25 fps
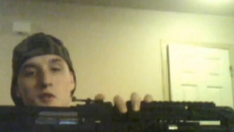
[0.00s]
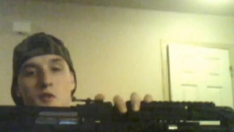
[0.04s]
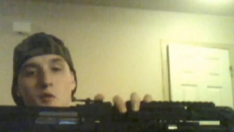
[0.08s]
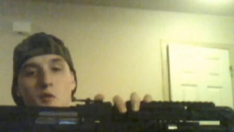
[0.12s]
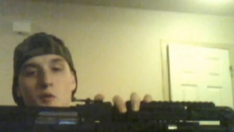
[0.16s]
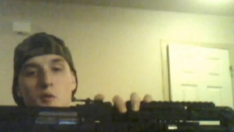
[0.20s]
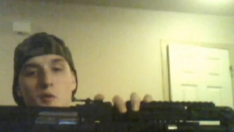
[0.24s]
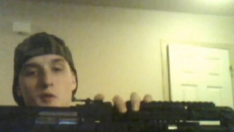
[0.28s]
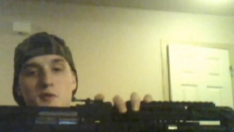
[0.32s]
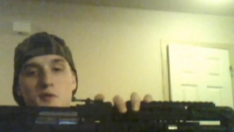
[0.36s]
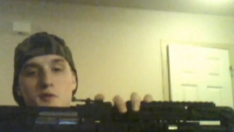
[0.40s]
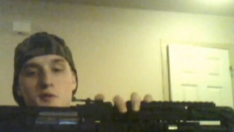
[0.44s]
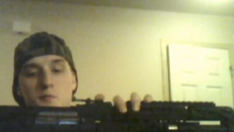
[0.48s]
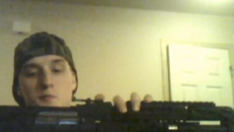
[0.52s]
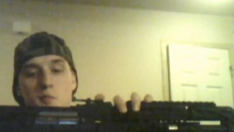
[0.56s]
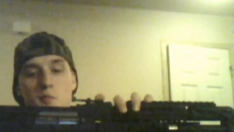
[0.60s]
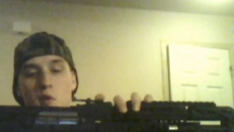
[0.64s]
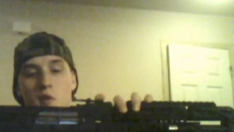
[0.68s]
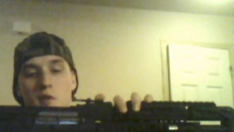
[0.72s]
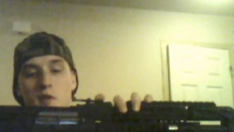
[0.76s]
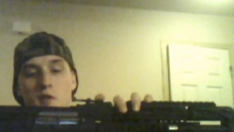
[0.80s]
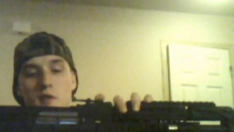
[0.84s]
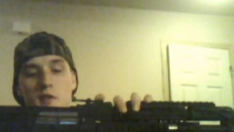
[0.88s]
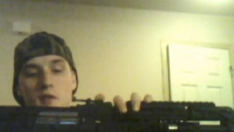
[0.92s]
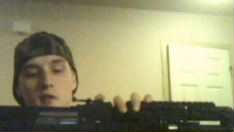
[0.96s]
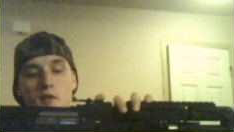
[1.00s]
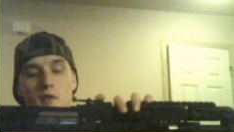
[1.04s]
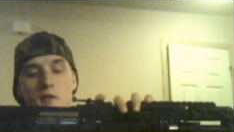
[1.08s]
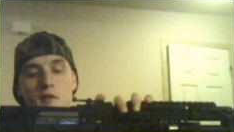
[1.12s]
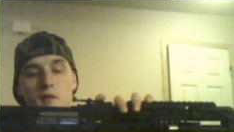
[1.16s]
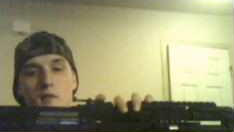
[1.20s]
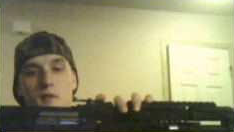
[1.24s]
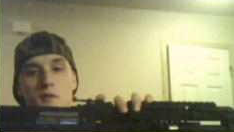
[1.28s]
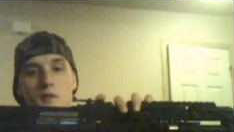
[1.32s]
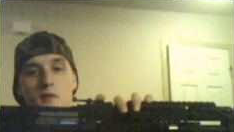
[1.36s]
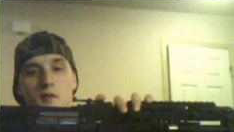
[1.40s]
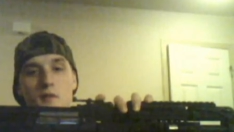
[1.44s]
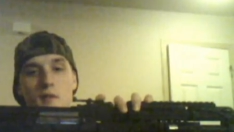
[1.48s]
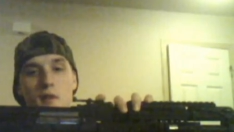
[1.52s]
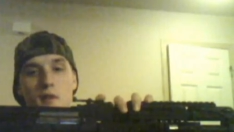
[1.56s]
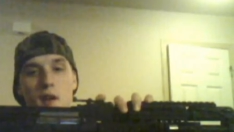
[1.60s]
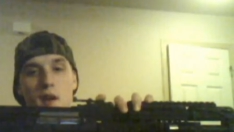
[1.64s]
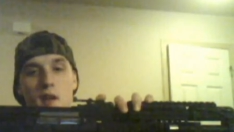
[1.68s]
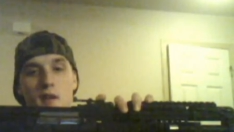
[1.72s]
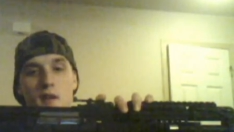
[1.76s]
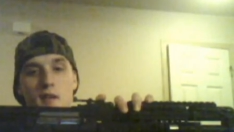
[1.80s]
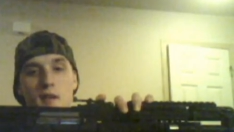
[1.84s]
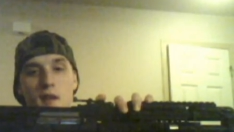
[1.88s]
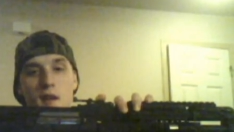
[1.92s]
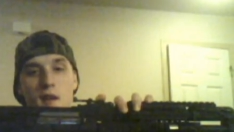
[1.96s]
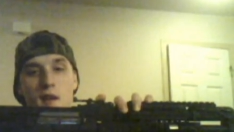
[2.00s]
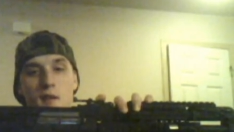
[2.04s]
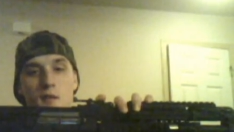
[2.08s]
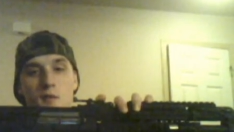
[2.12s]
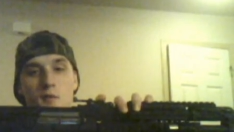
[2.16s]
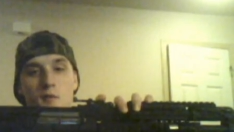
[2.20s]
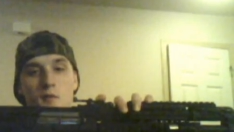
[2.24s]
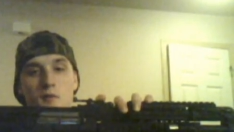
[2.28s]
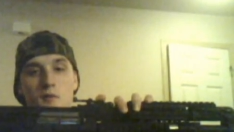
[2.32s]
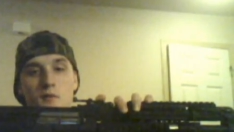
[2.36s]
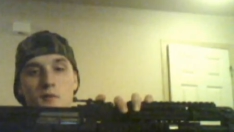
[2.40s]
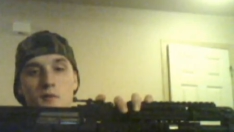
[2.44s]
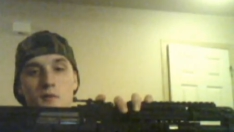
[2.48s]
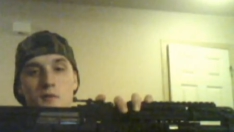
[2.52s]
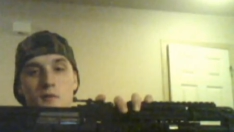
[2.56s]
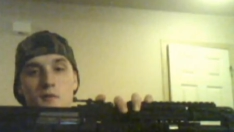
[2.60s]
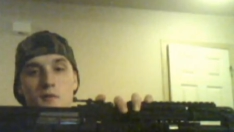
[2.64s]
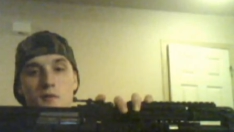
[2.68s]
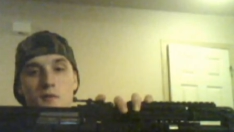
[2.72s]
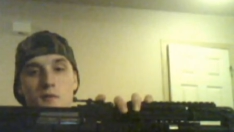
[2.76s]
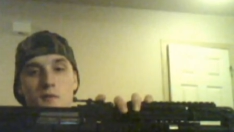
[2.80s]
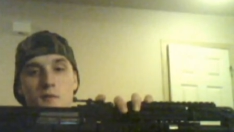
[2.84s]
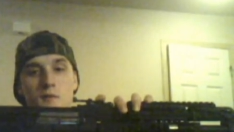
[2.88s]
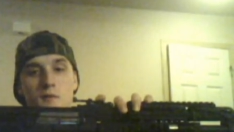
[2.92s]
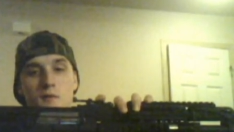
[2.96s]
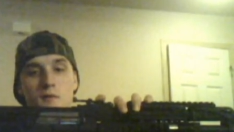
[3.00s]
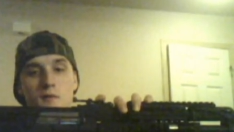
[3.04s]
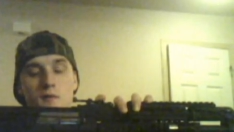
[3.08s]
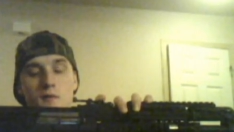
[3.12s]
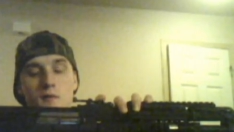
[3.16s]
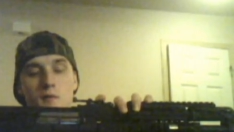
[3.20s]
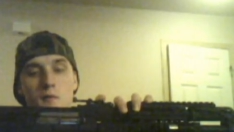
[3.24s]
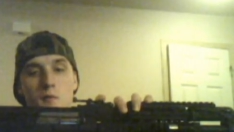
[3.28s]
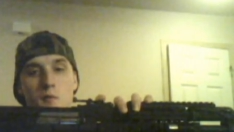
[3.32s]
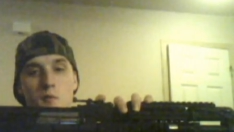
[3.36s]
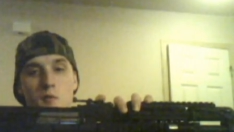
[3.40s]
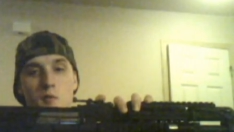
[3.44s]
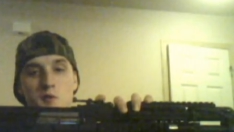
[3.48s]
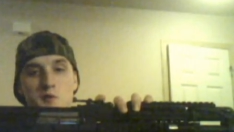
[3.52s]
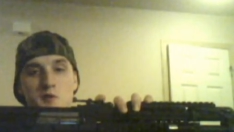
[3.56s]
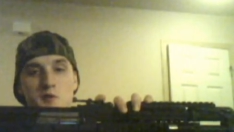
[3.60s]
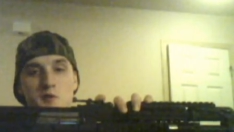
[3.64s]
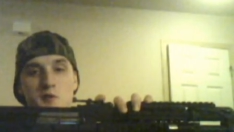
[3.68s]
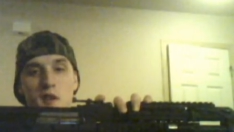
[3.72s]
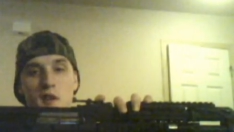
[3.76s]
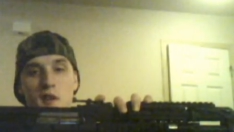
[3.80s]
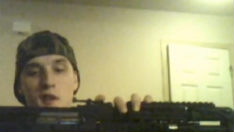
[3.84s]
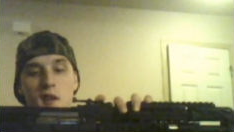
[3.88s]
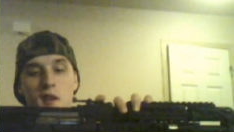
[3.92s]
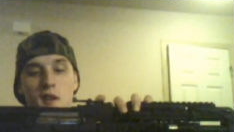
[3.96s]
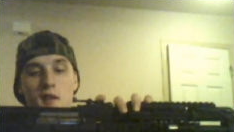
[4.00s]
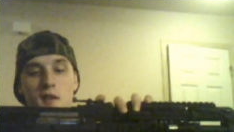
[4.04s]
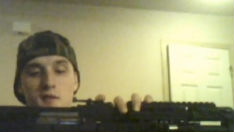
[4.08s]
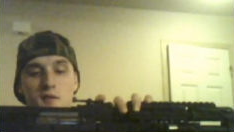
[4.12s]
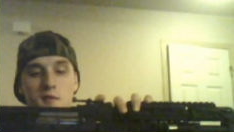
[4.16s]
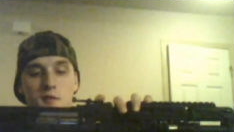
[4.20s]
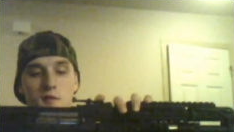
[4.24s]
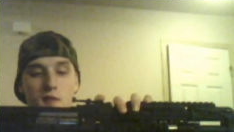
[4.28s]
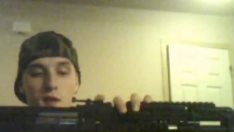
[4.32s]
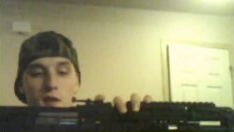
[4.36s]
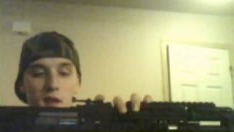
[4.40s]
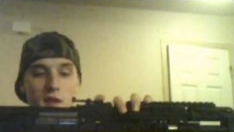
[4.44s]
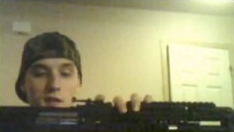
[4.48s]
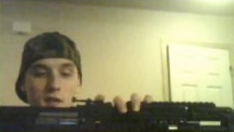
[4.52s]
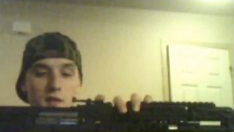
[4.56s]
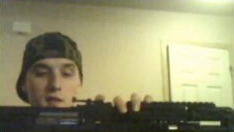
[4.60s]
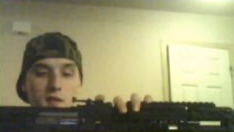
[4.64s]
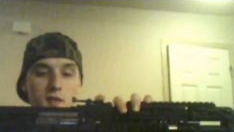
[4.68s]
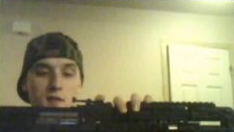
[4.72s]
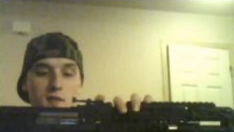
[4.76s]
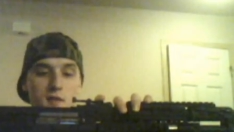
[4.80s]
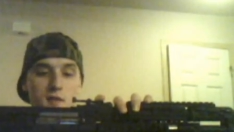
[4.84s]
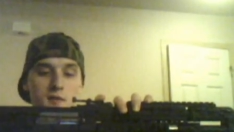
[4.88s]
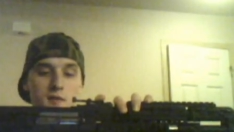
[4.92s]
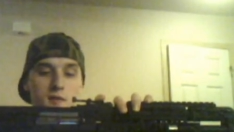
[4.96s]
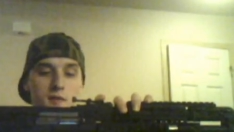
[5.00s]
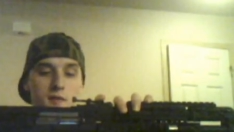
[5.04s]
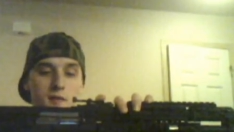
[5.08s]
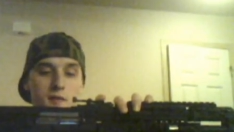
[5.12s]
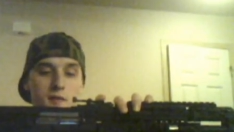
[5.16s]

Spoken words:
You always put it in at an angle. Most AKs are like this.